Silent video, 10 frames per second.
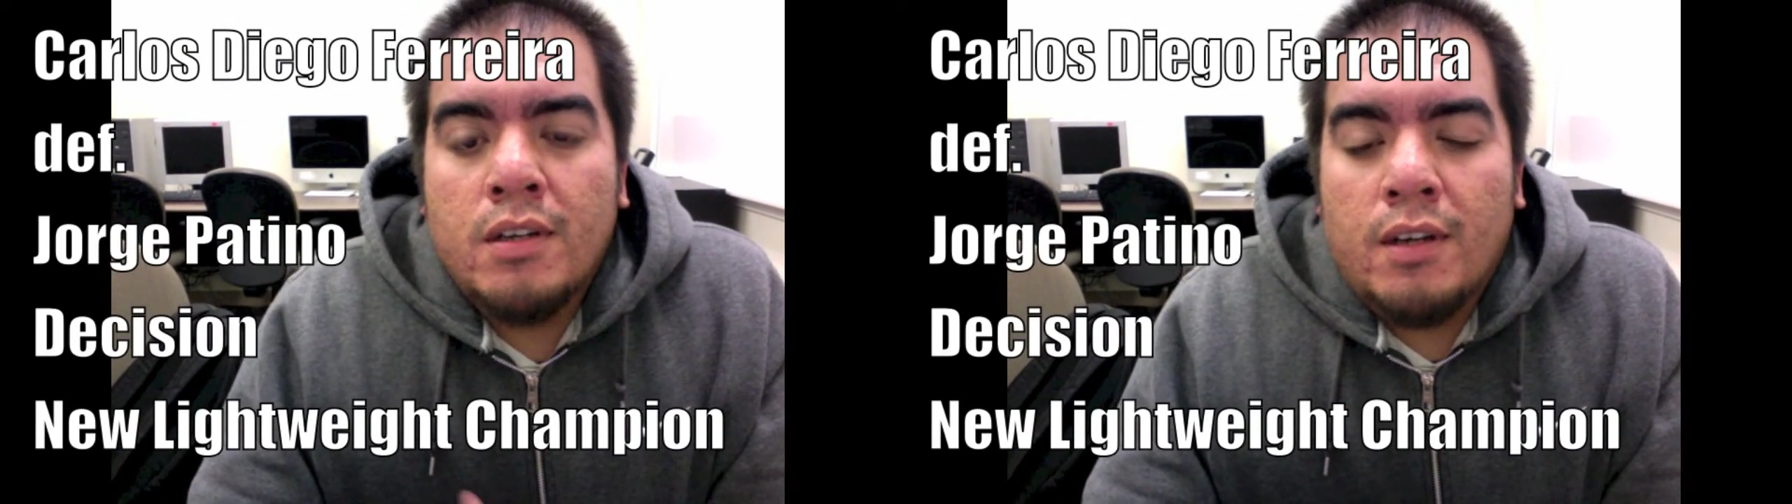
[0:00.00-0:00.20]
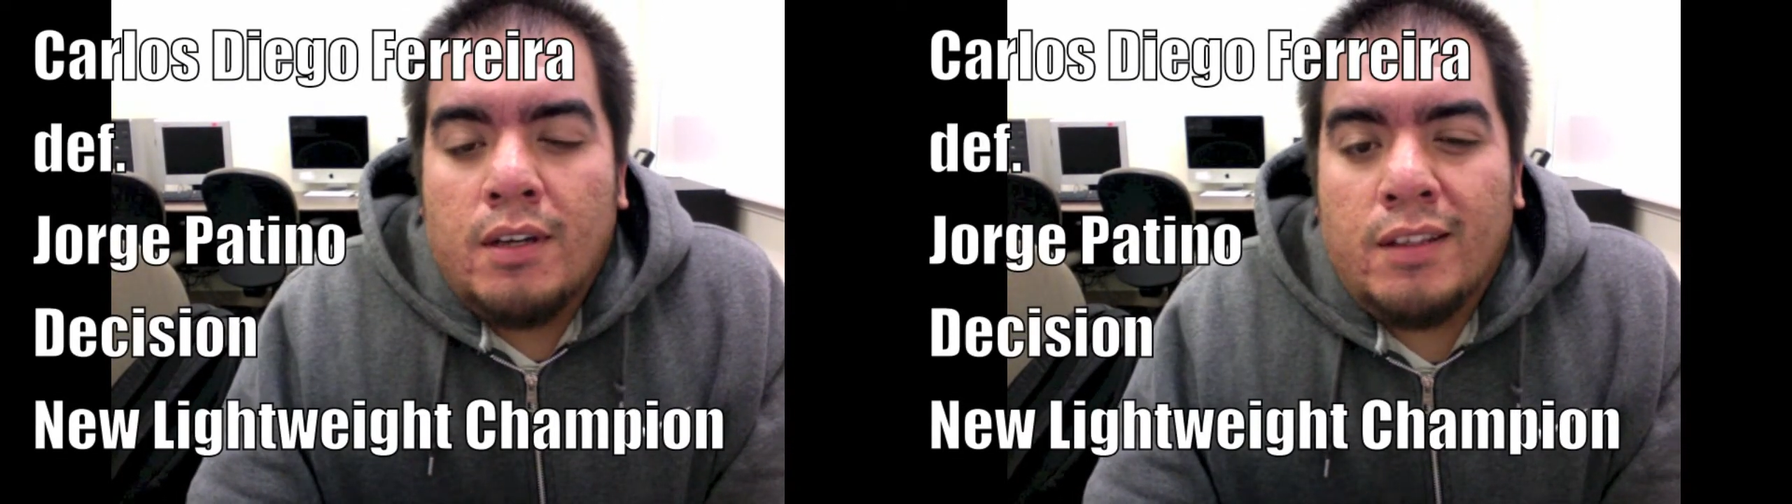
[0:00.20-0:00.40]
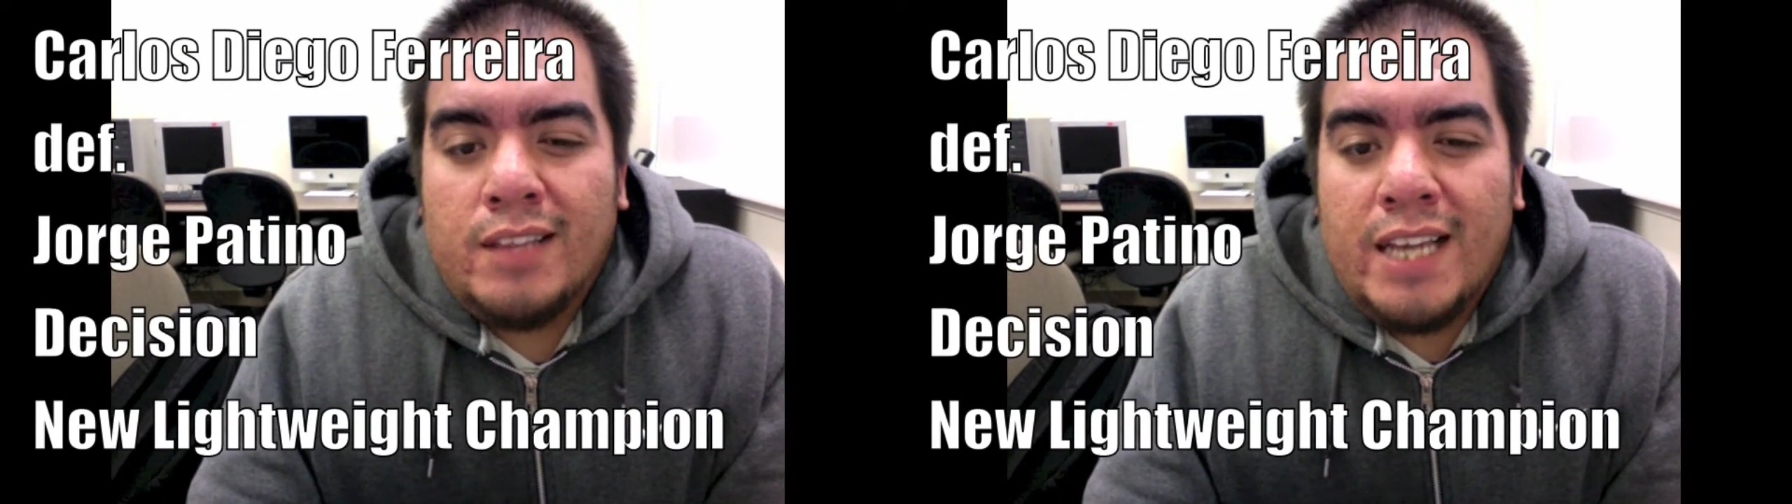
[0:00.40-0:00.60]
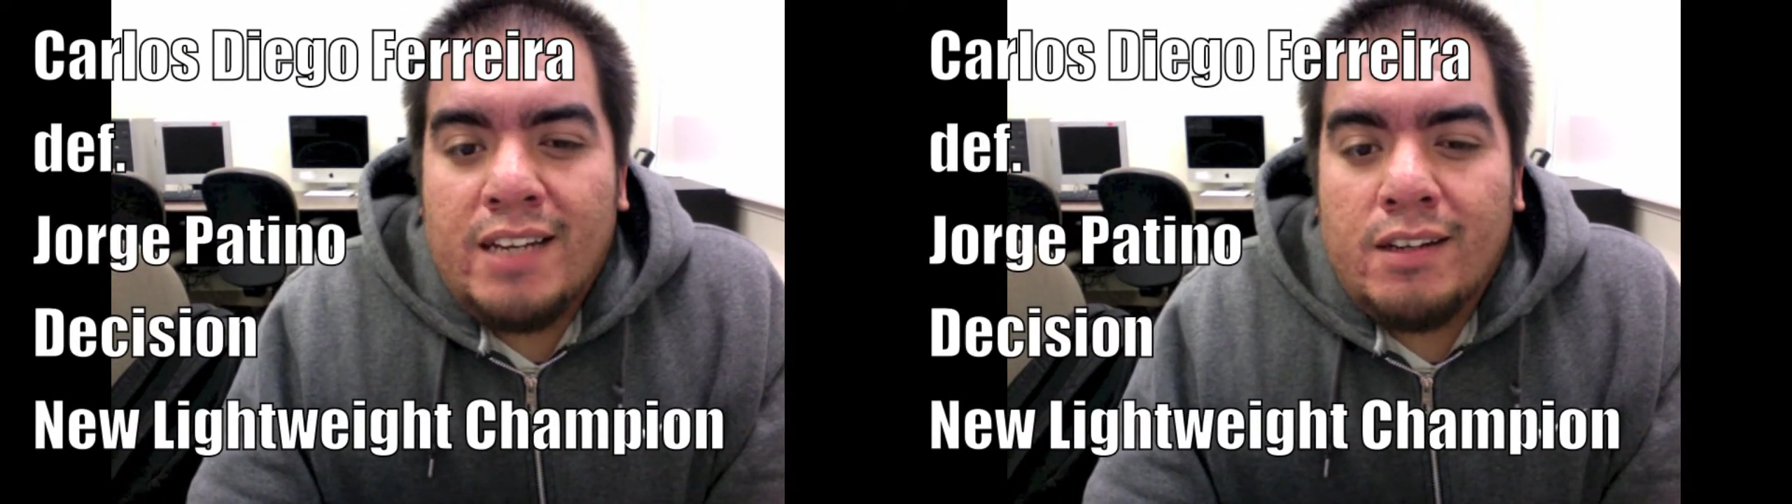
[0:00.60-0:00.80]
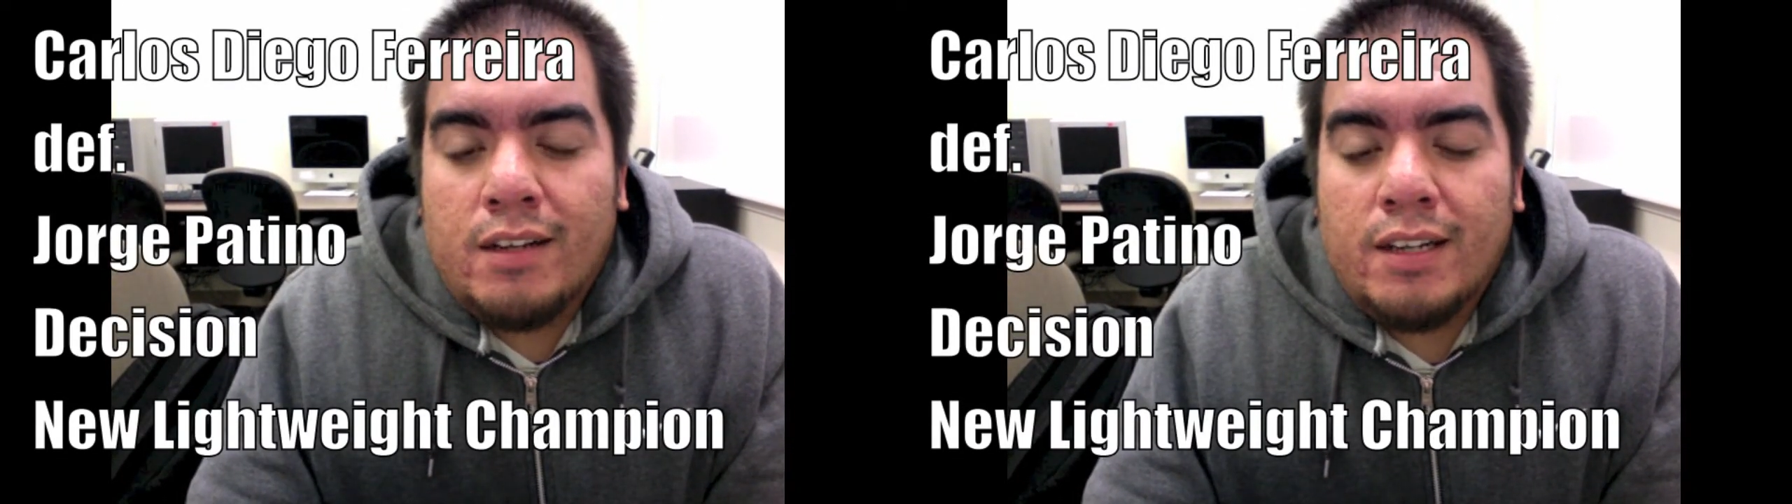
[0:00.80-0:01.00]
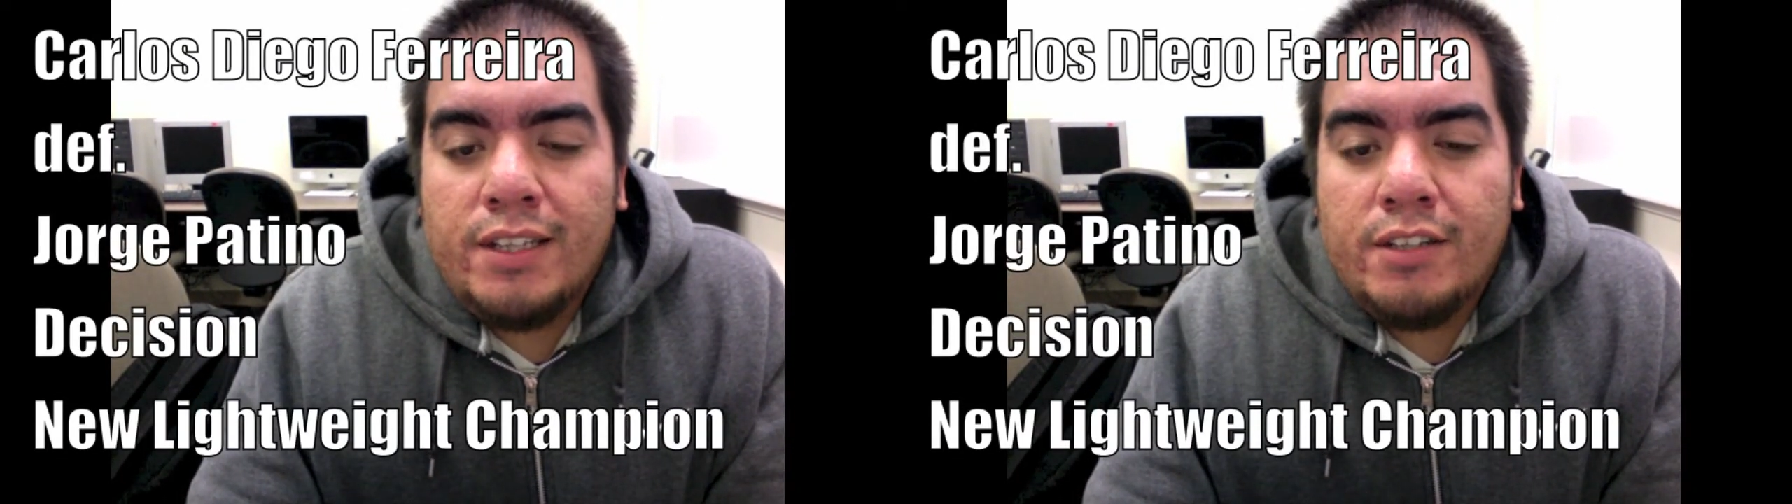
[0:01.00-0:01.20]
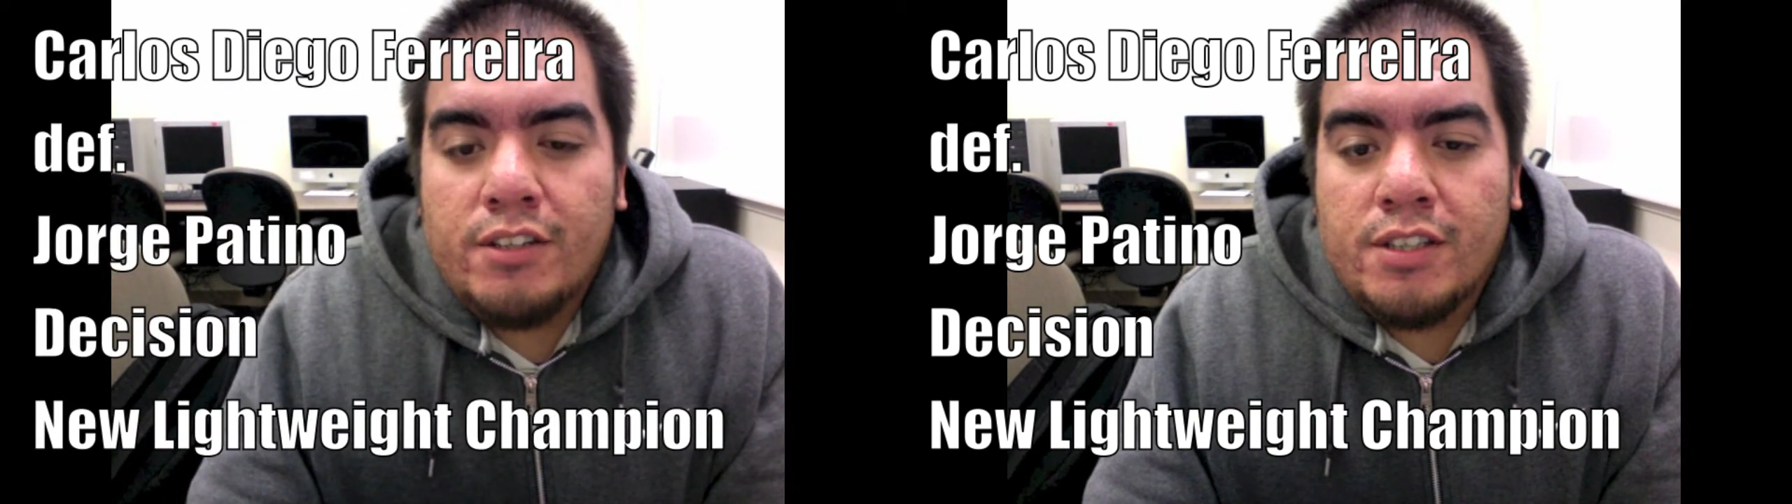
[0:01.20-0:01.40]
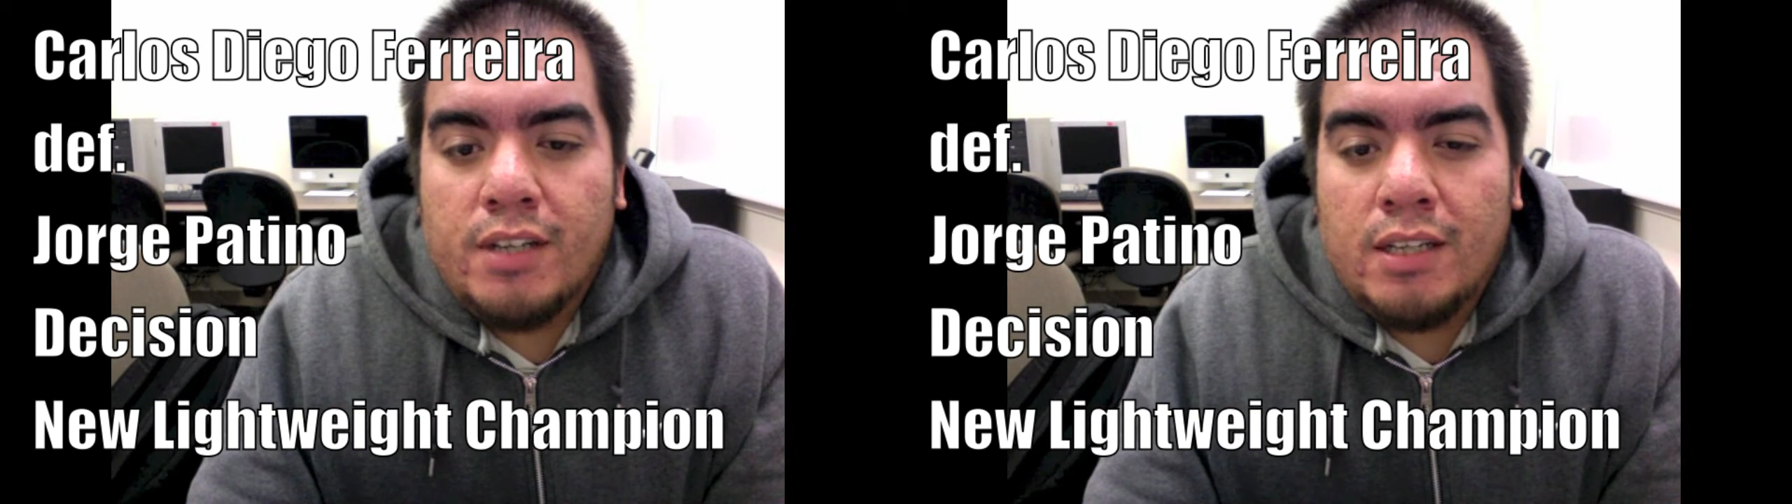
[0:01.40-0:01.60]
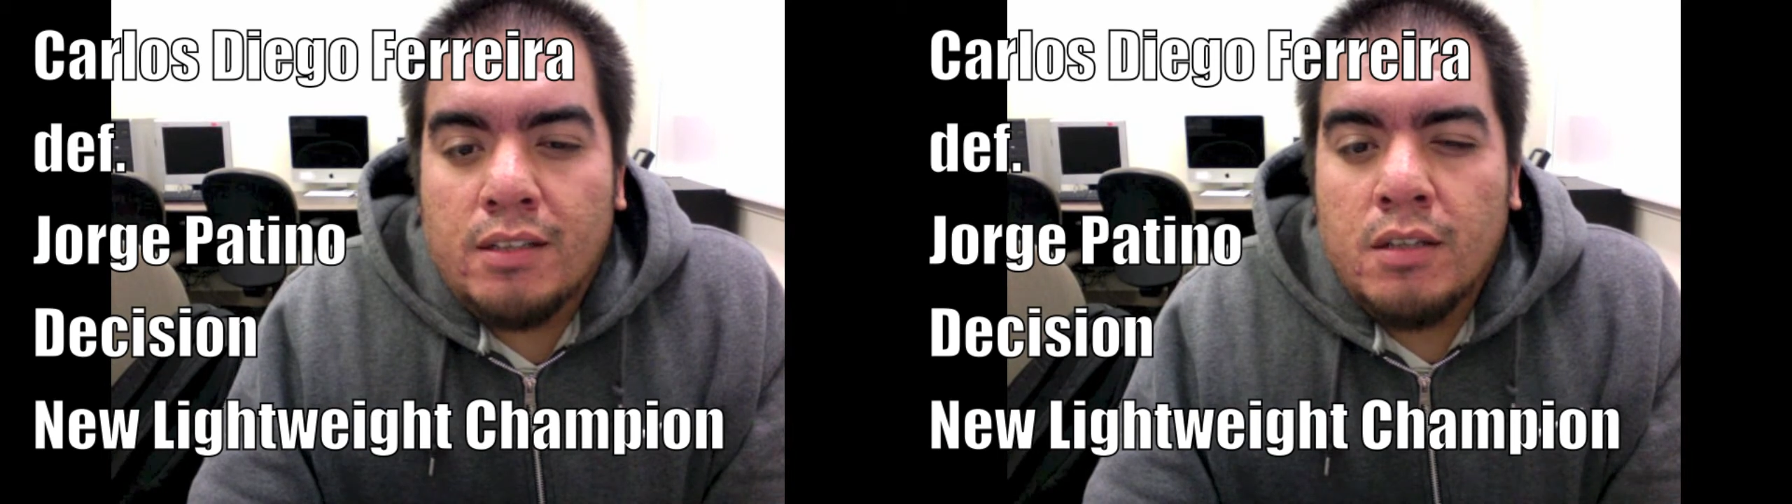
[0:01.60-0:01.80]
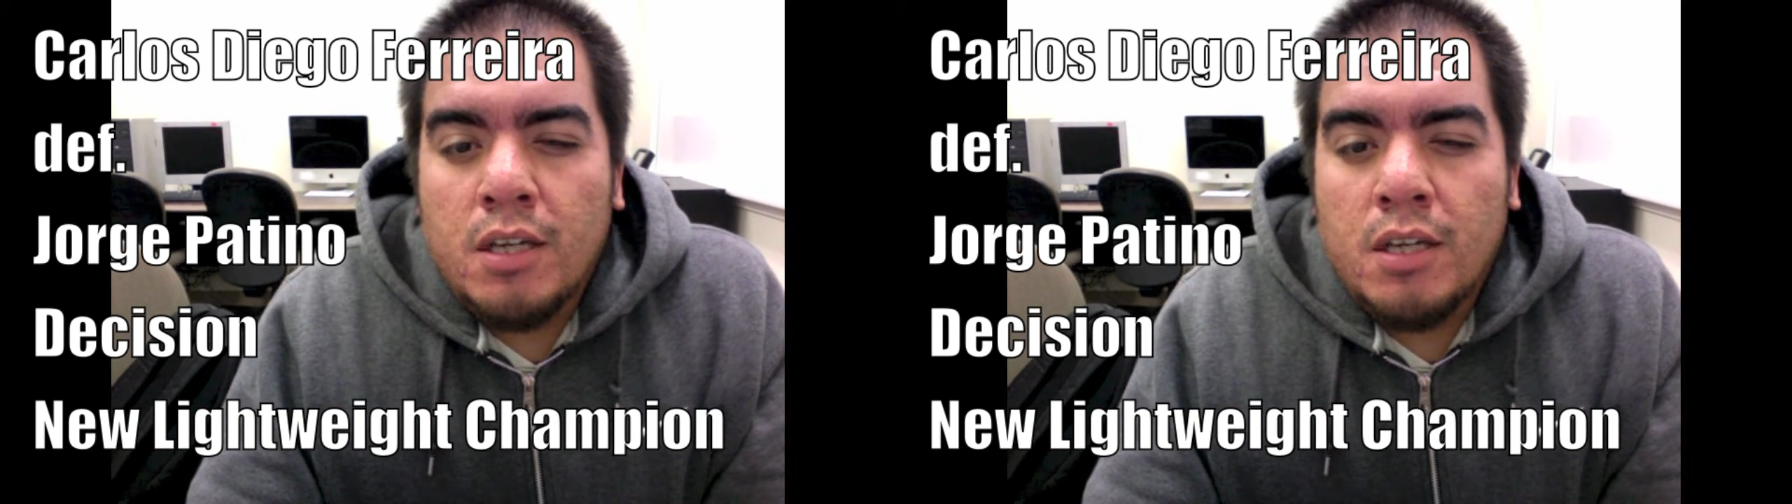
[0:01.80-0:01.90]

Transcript: is landing the cleaner shots,